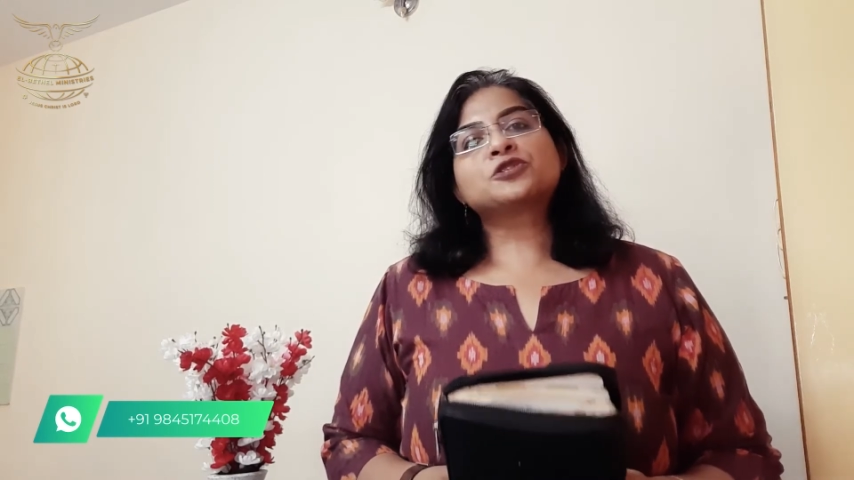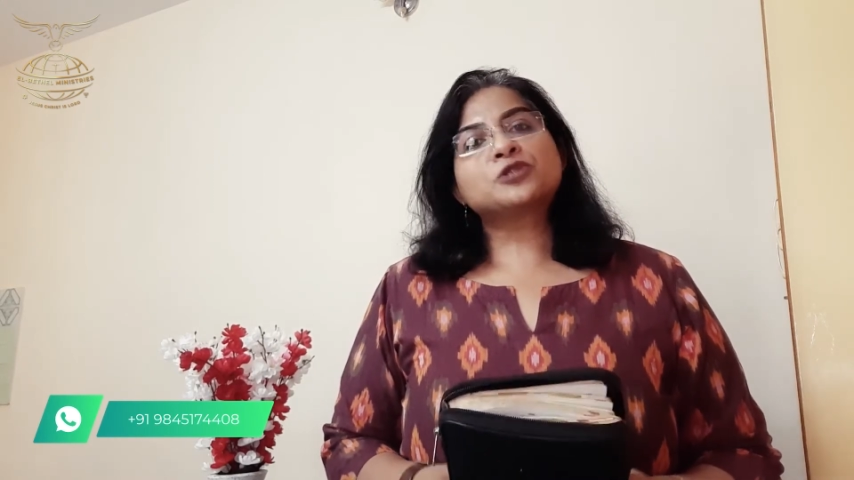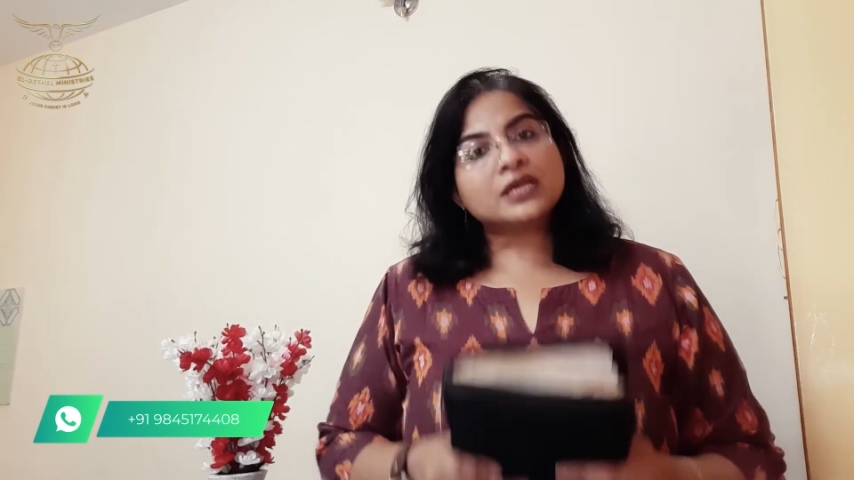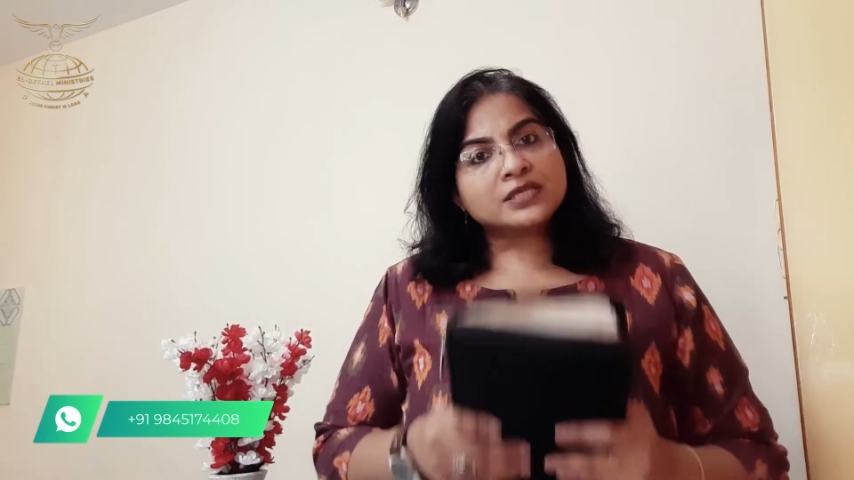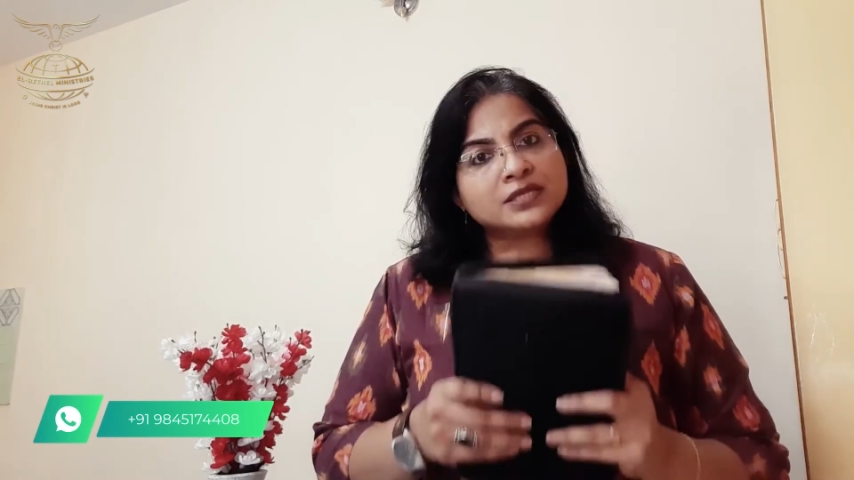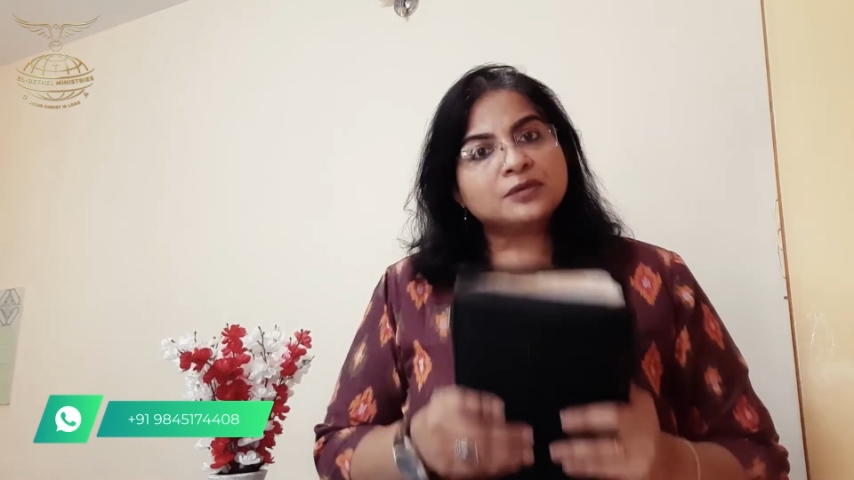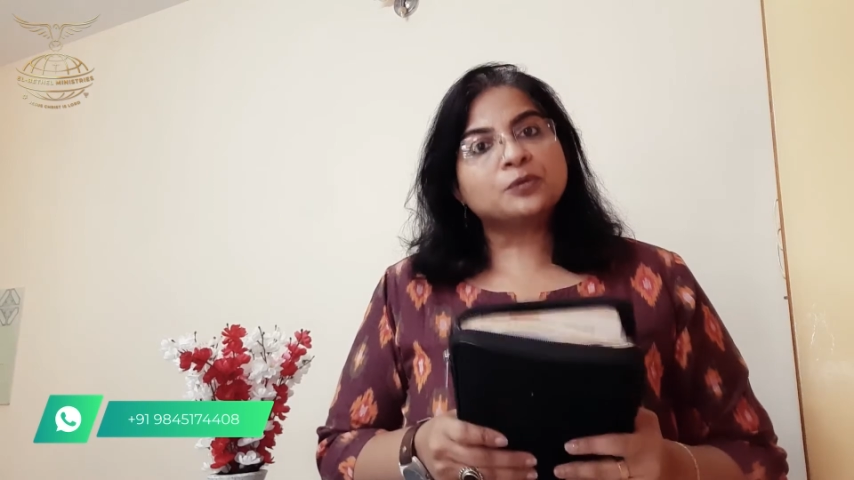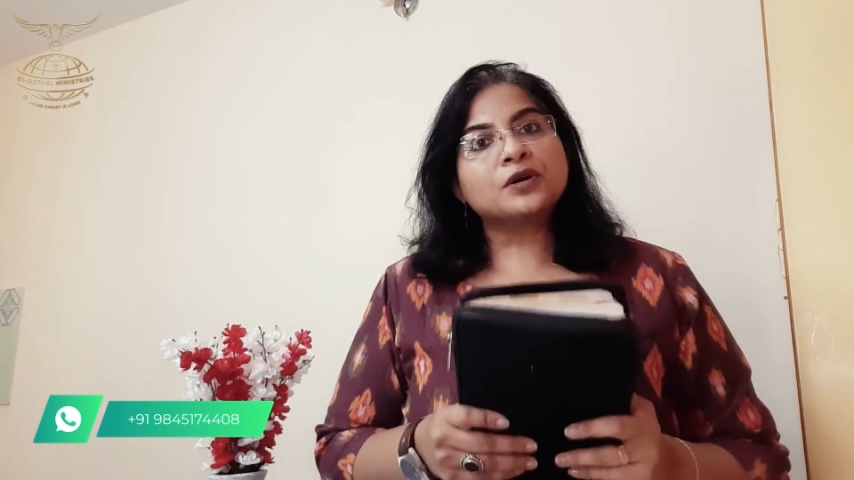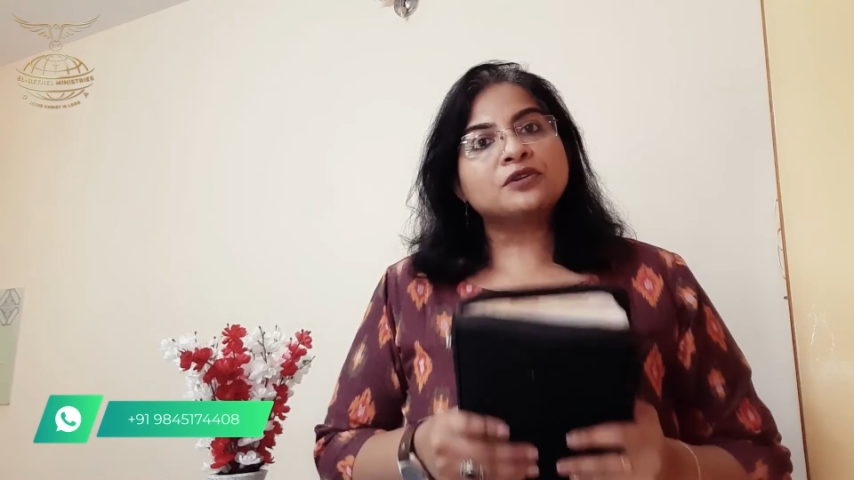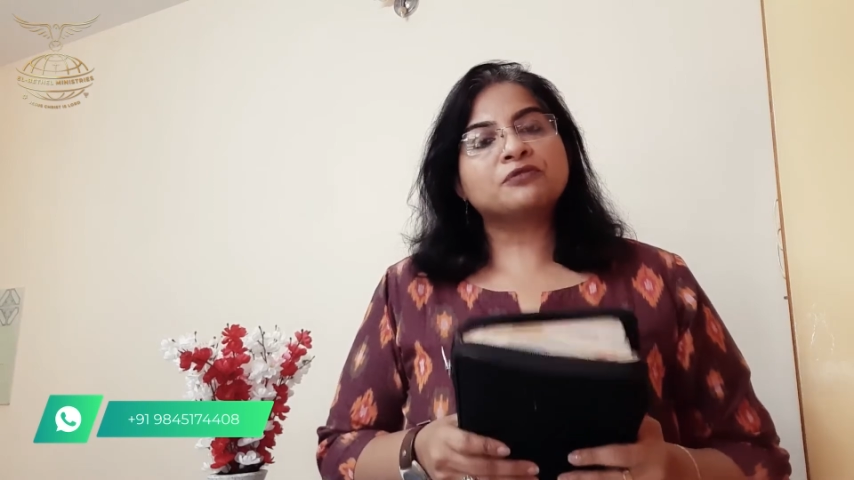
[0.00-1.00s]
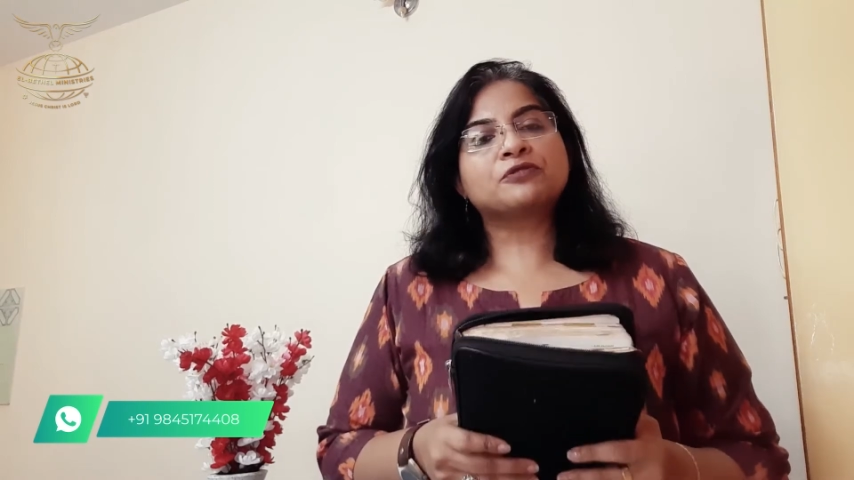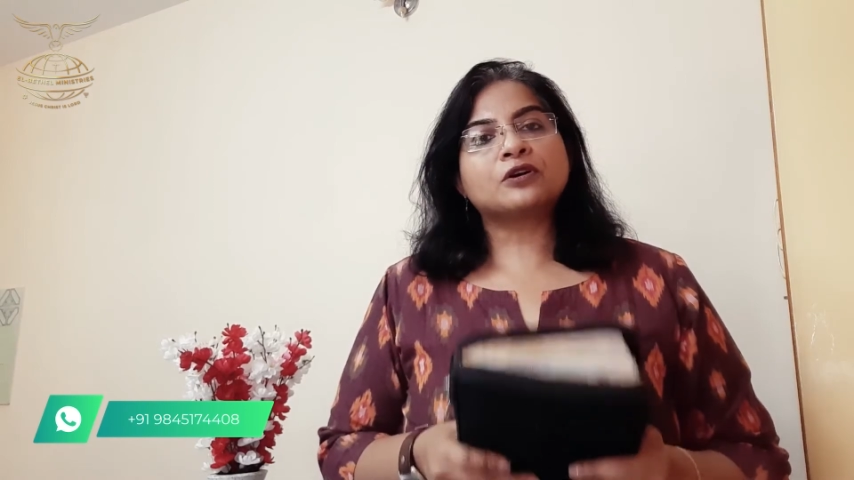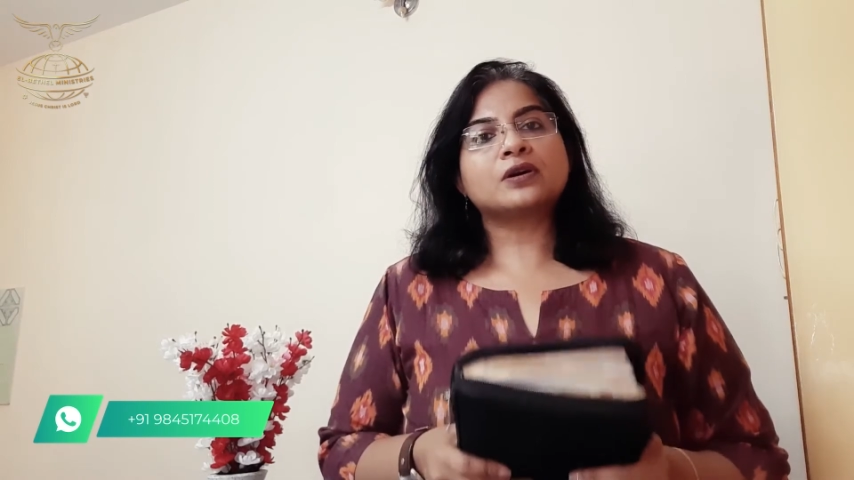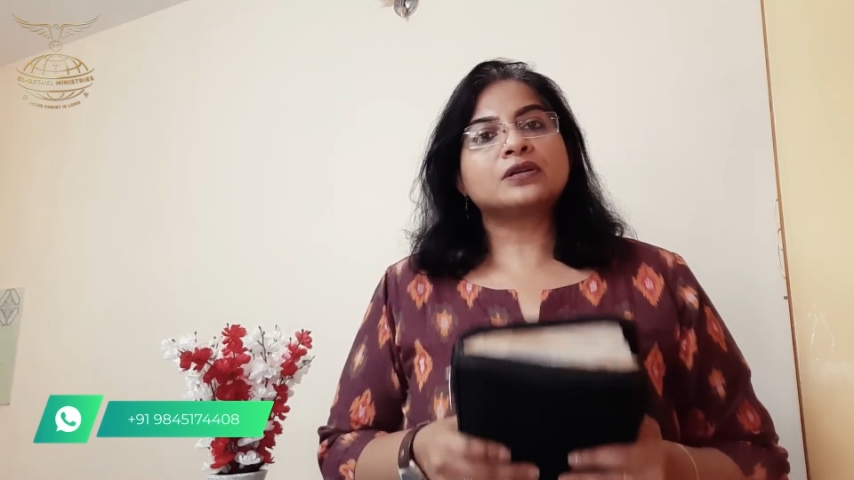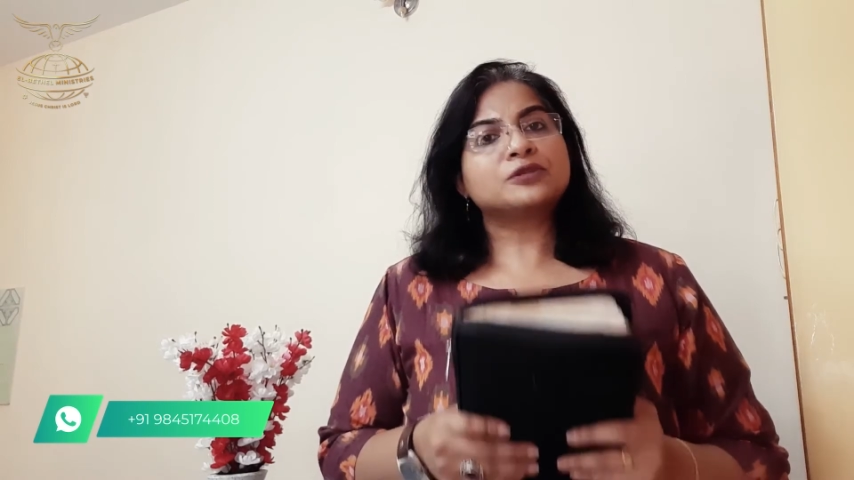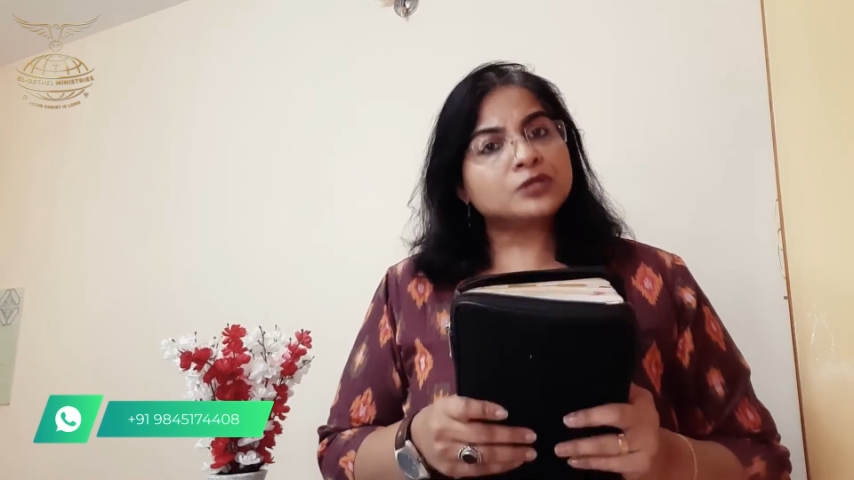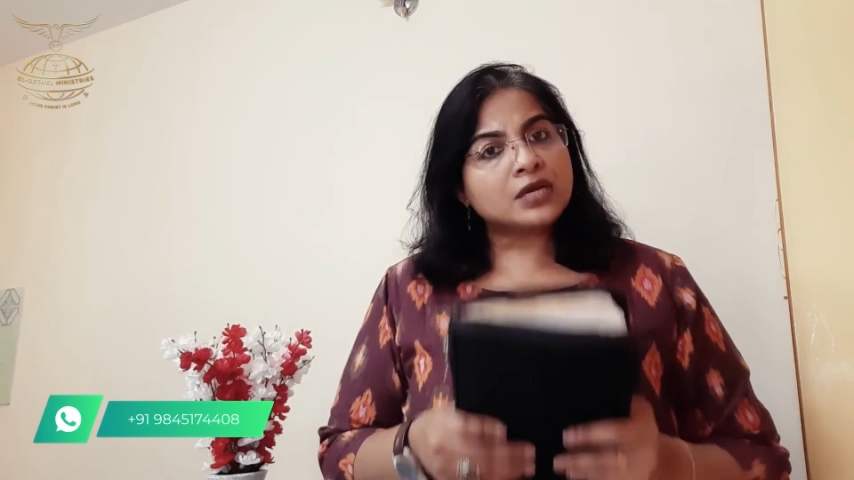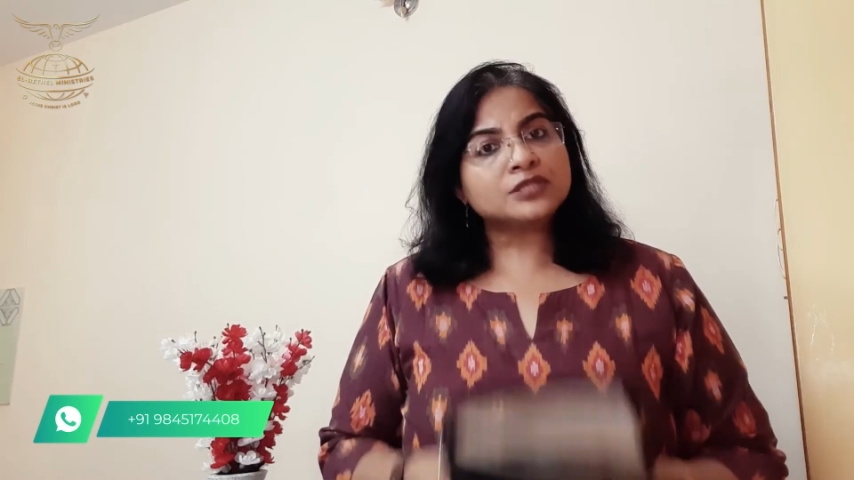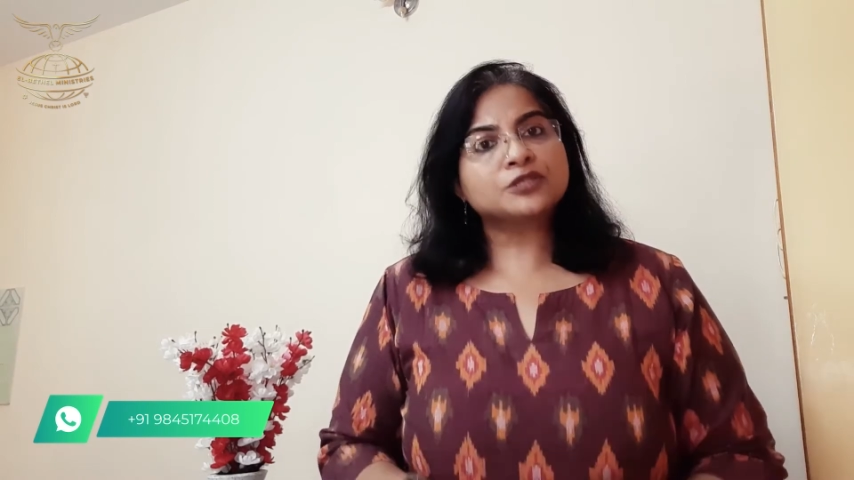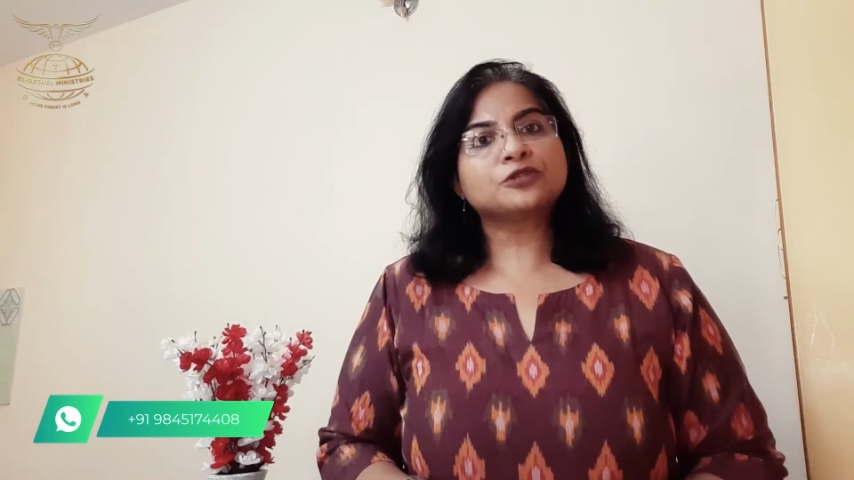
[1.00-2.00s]
trust the word of God,
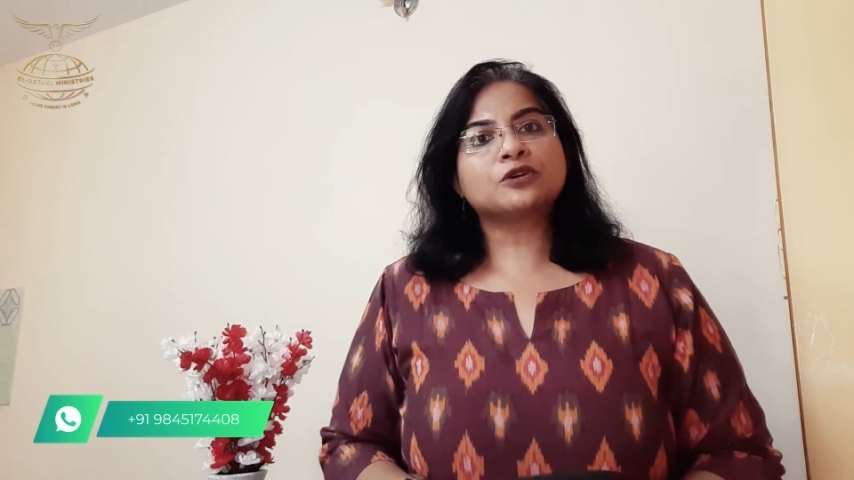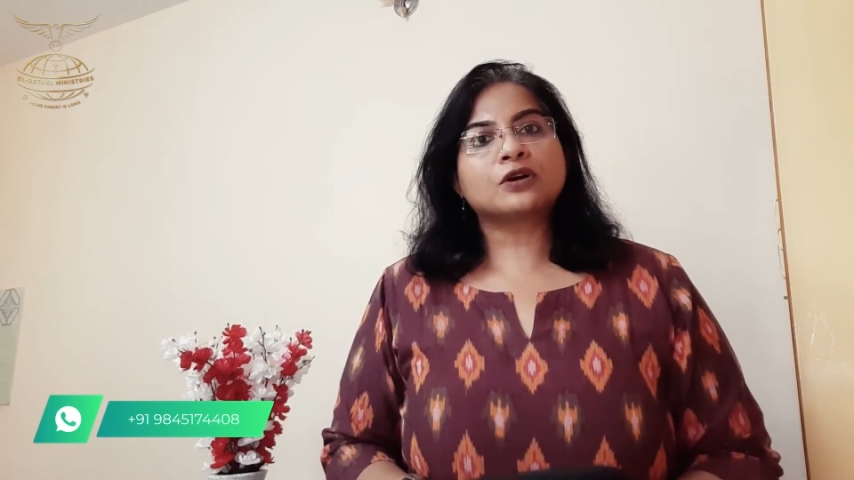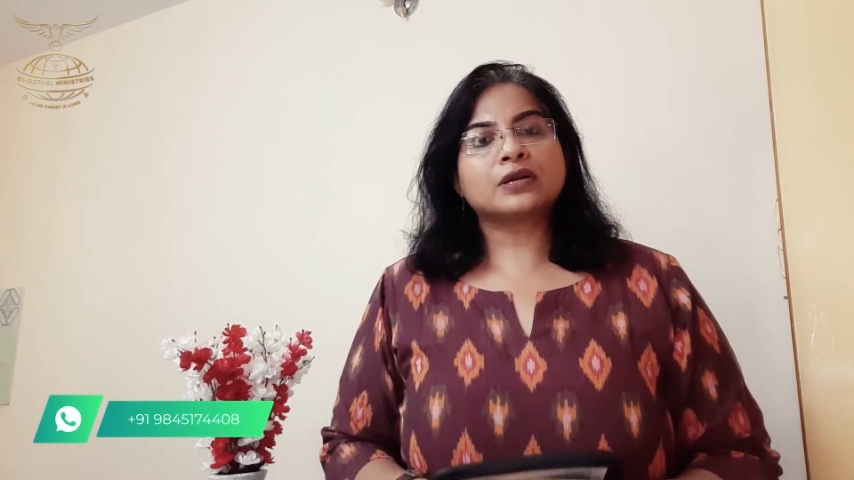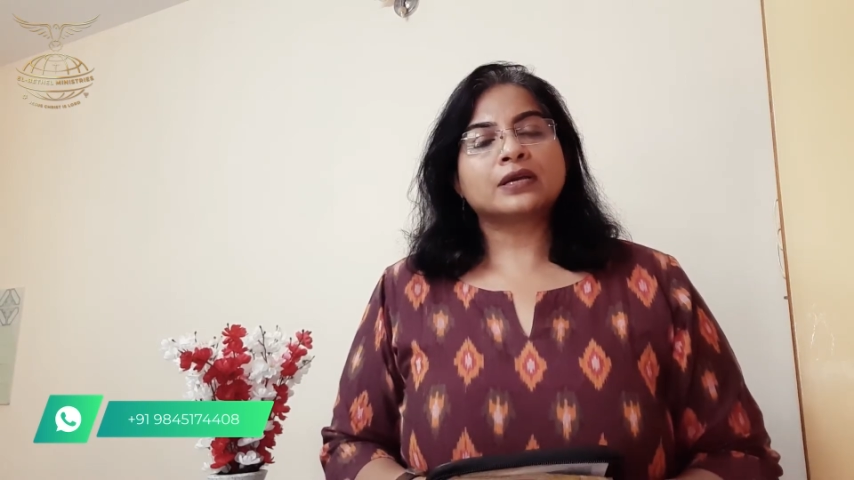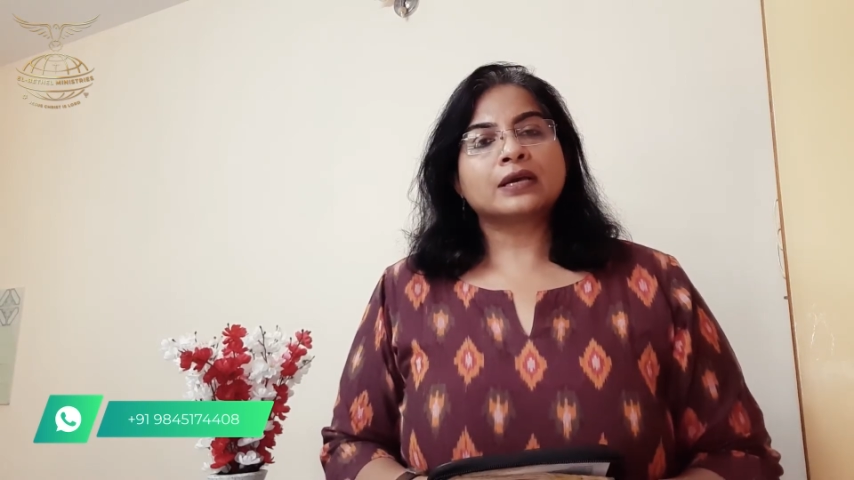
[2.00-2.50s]
trust God